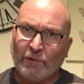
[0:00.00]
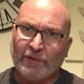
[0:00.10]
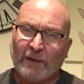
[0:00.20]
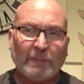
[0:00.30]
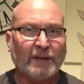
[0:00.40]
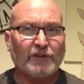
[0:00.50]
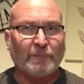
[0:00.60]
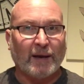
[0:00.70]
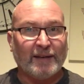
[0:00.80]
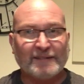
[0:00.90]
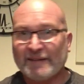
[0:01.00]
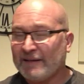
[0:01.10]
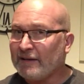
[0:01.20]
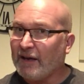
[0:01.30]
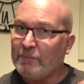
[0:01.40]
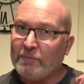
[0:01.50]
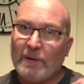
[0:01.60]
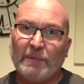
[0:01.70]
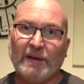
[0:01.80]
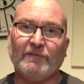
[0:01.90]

with that bit of spice, and maybe